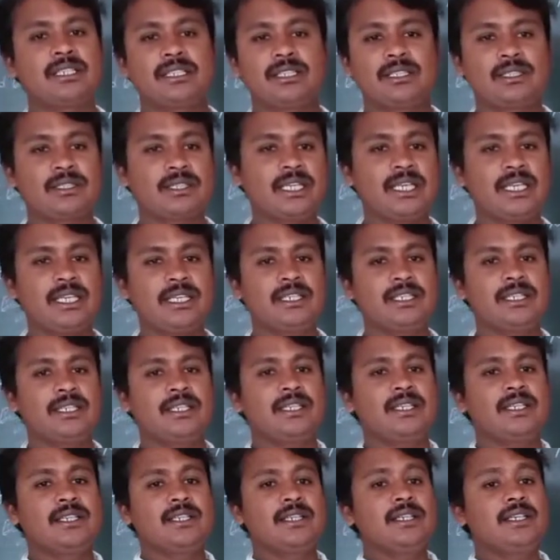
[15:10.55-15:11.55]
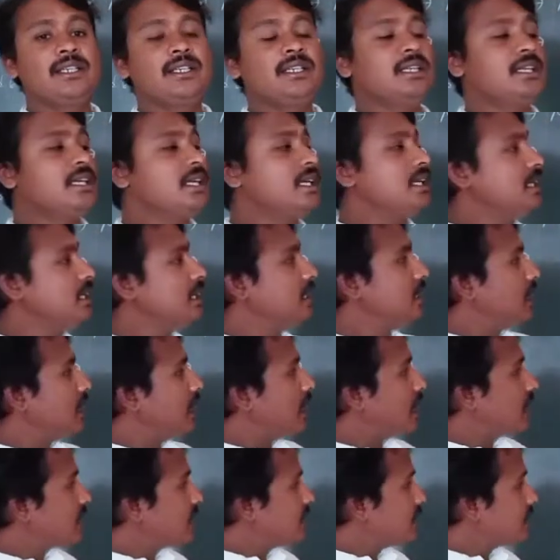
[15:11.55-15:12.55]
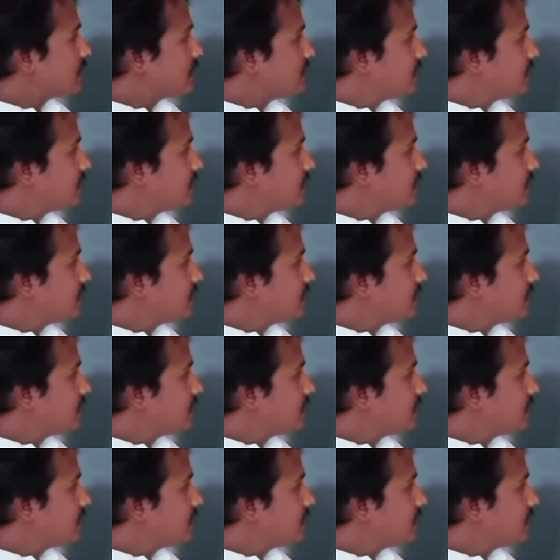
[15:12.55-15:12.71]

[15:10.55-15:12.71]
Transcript: Okay, at the